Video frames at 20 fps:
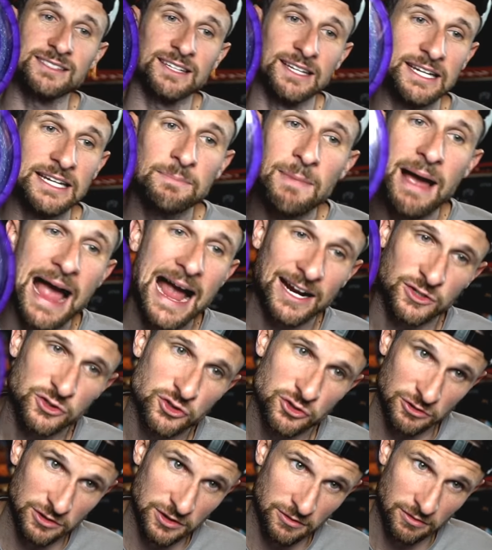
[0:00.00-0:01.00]
EMAC
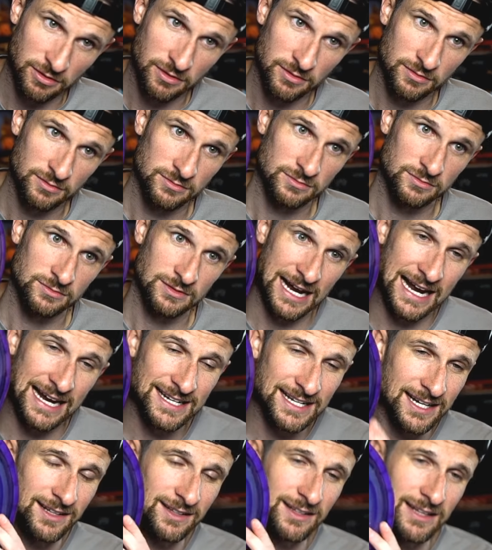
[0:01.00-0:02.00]
Truth, I did a